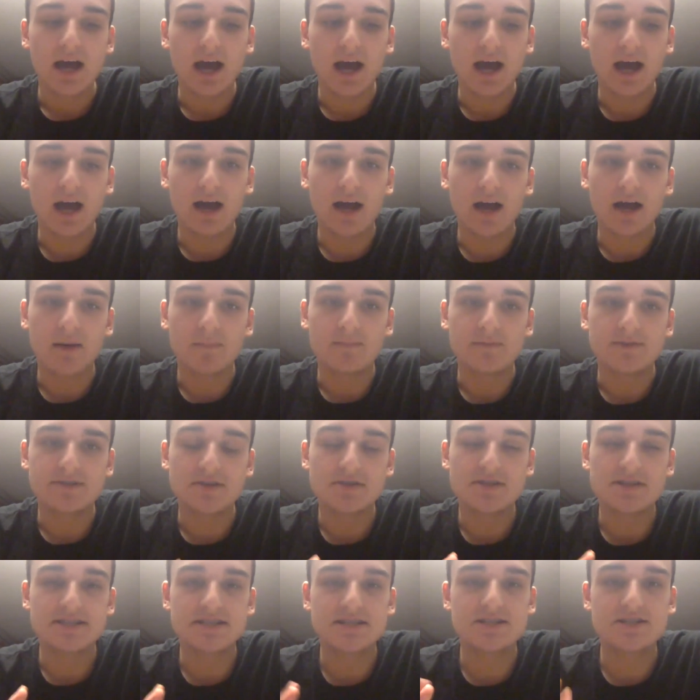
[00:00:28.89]
Um, so
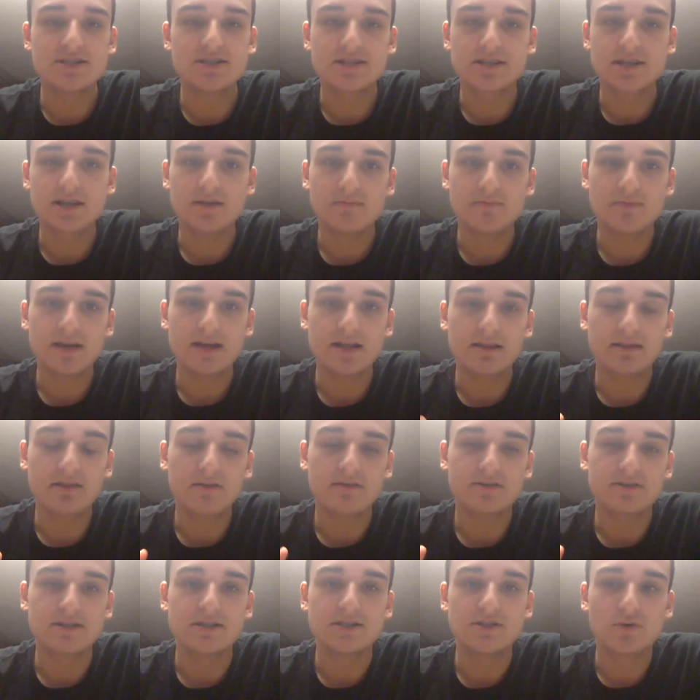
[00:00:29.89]
this is just going to be a
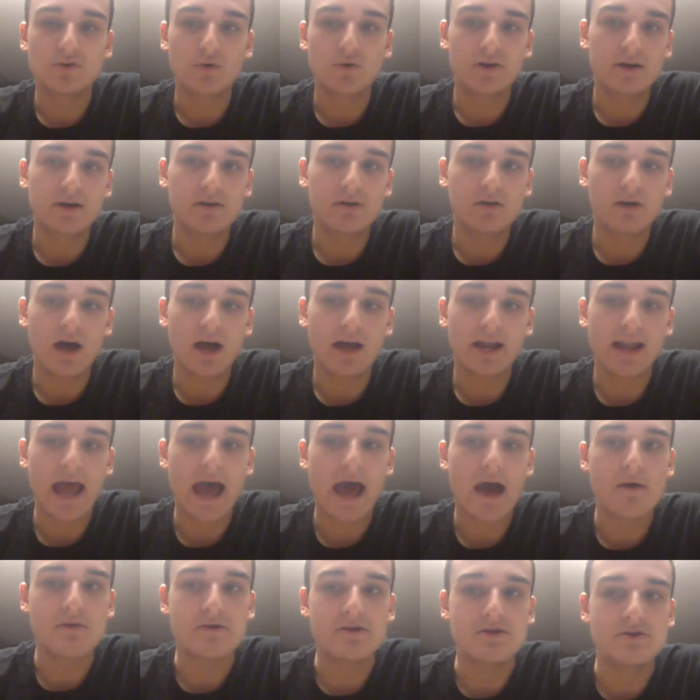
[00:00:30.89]
little tutorial on
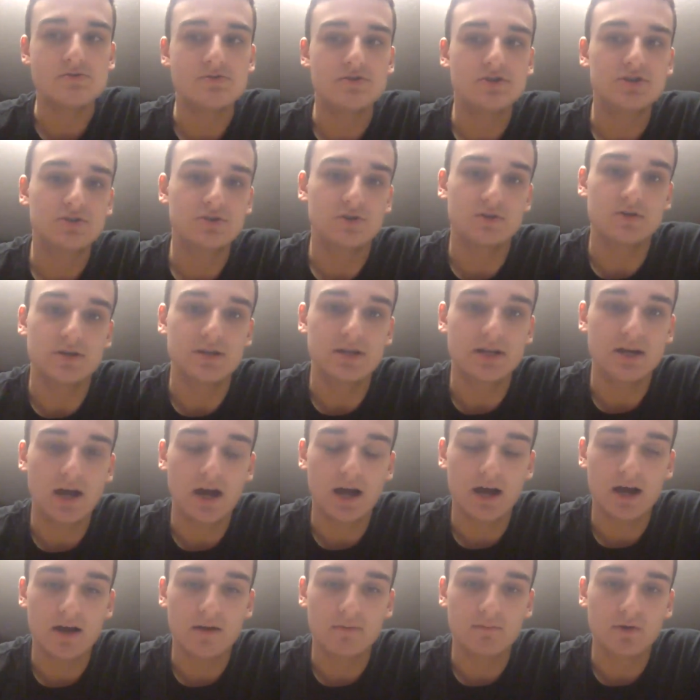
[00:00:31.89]
how you should
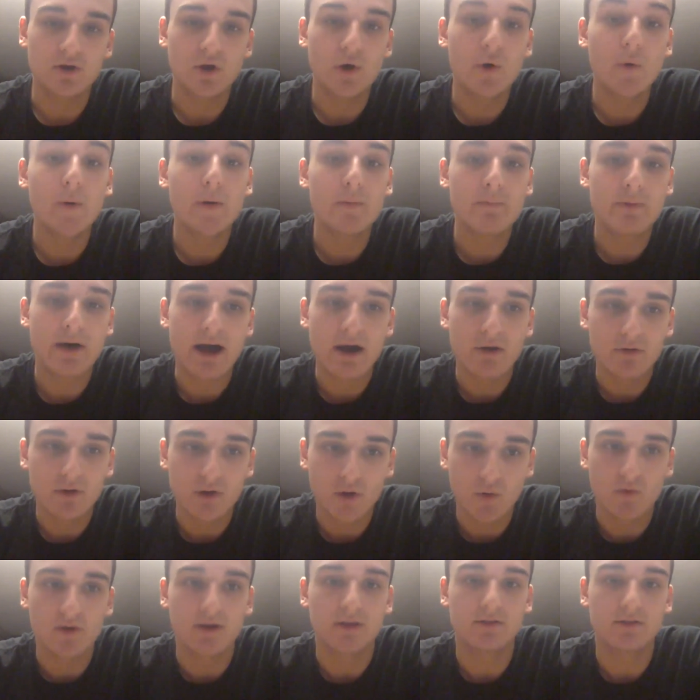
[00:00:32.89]
um, go about
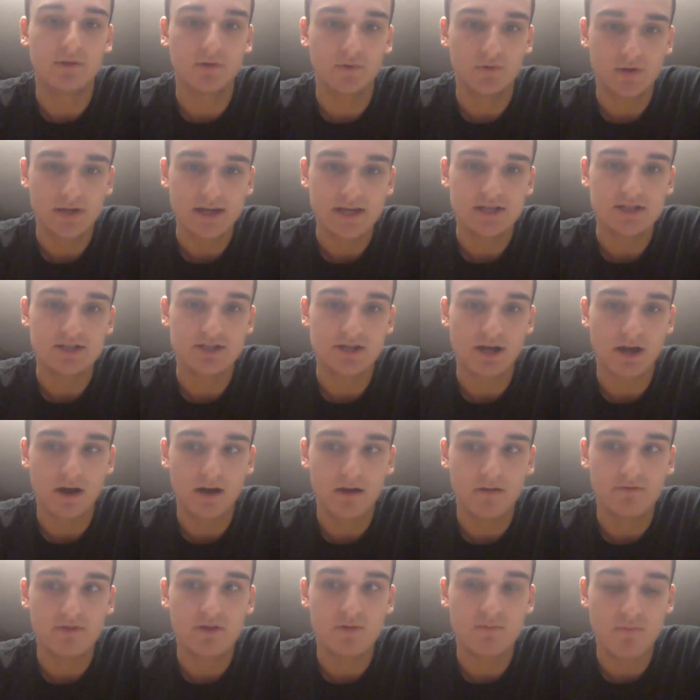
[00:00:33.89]
going through each
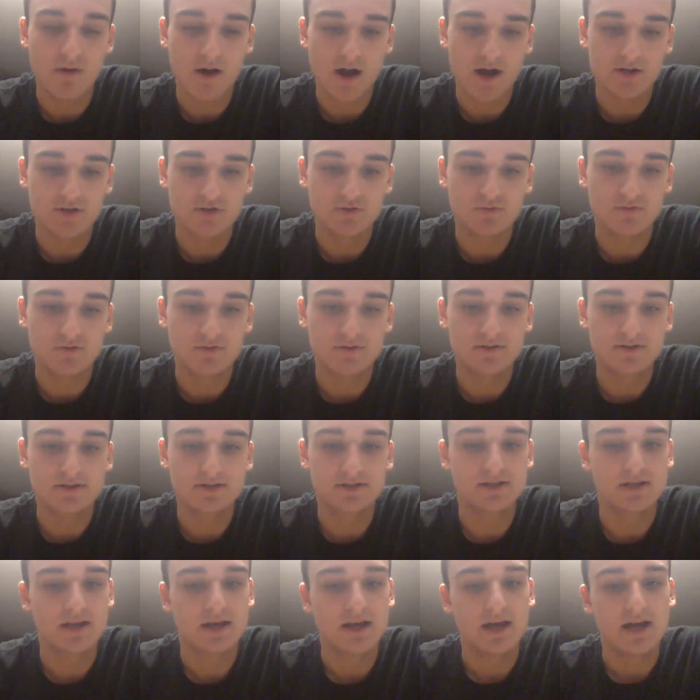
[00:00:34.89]
of the
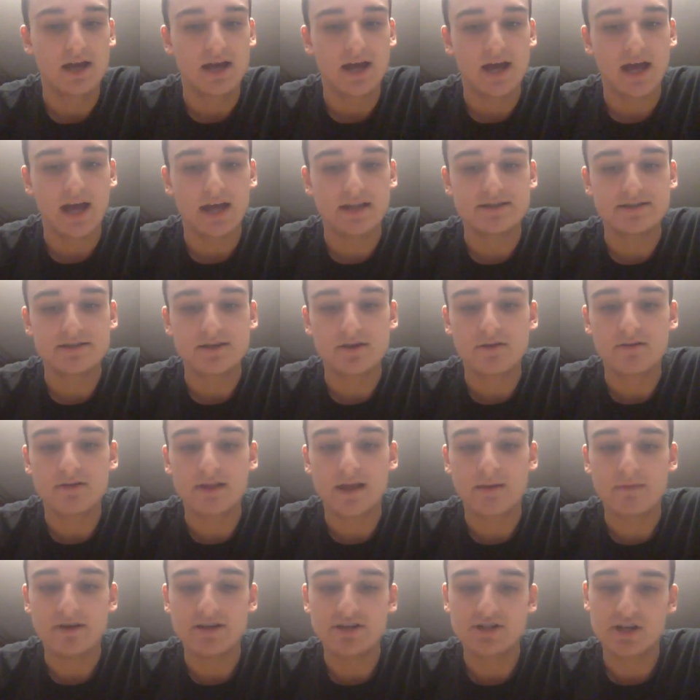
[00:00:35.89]
modules. And so
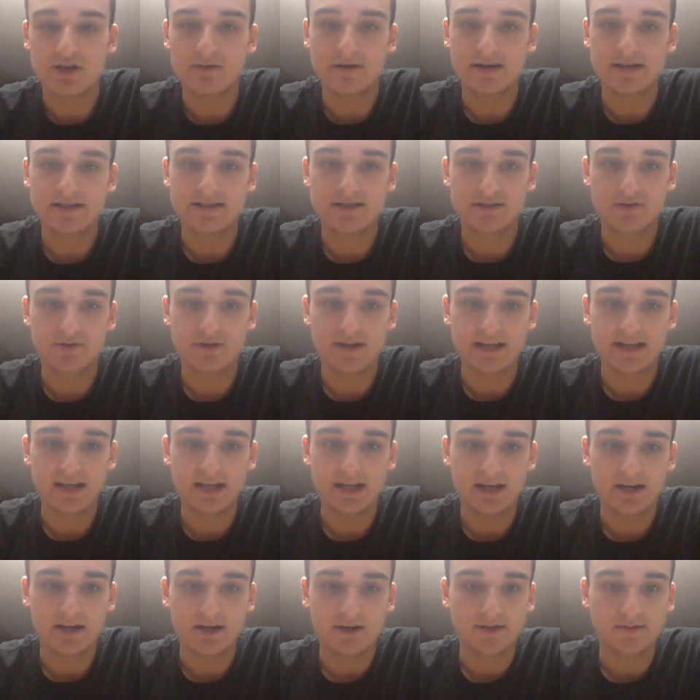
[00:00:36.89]
let me share my screen
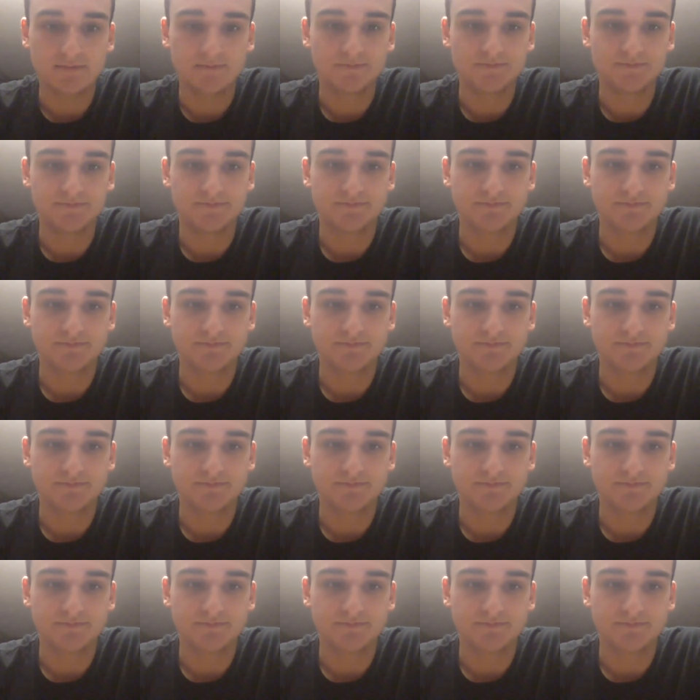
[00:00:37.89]
here.